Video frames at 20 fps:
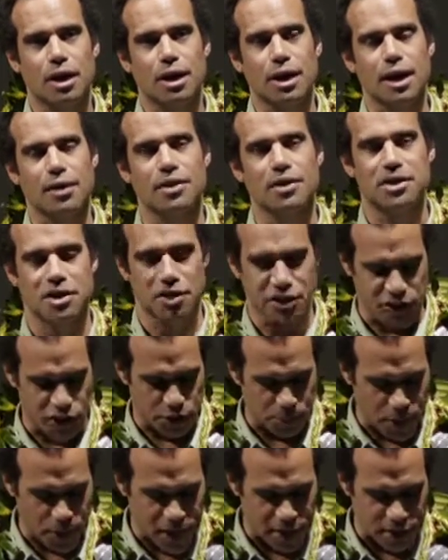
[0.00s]
And this is
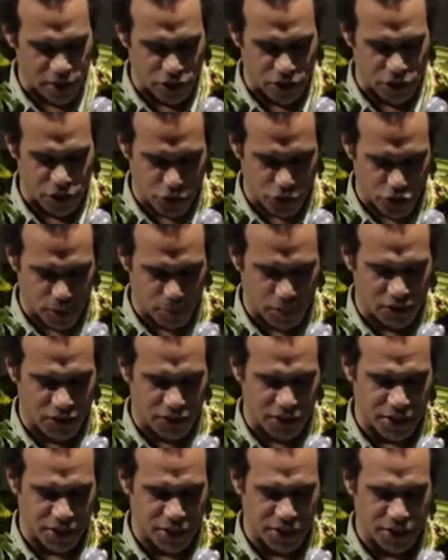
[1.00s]
despite constitutional
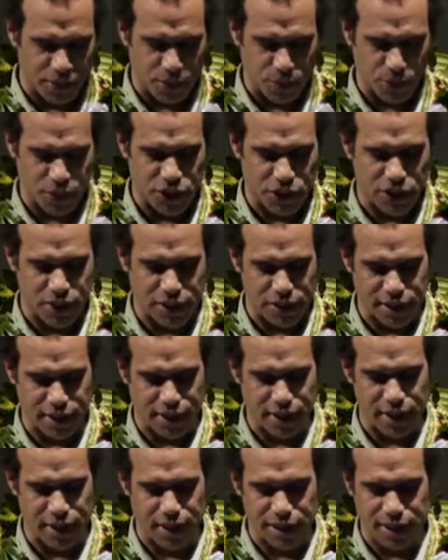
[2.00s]
provisions which
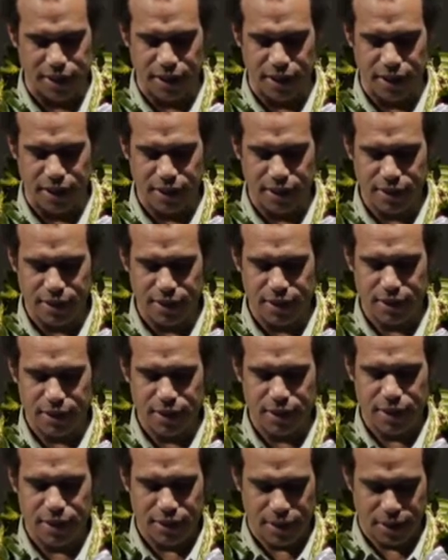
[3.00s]
said that
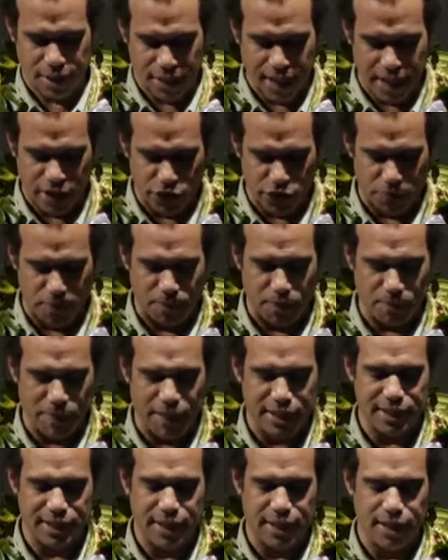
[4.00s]
it had to
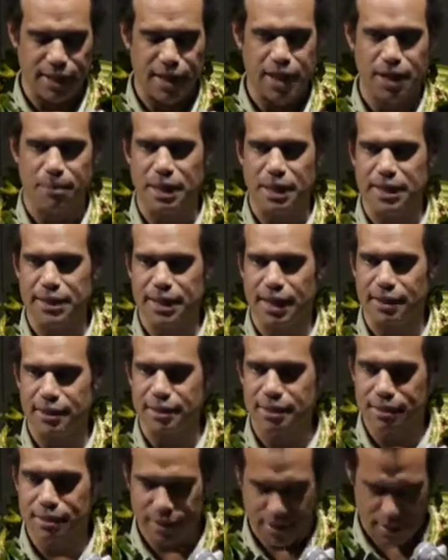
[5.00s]
land
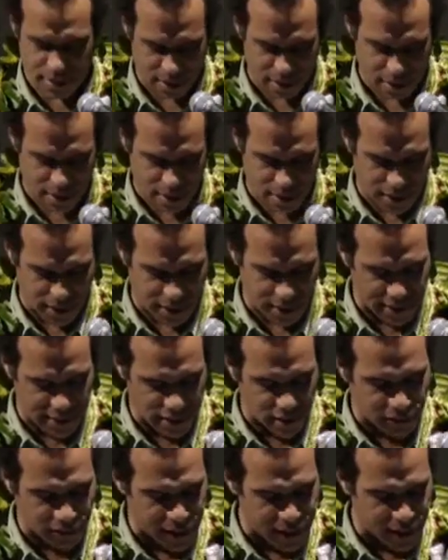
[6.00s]
maintains
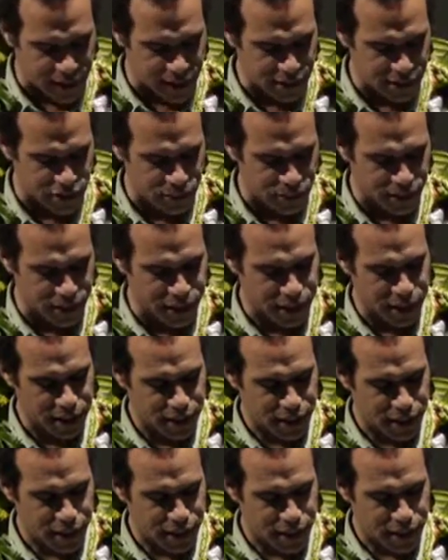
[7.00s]
itself under customary
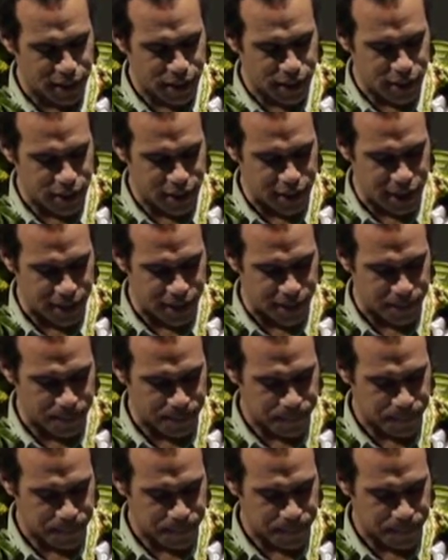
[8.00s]
tenure.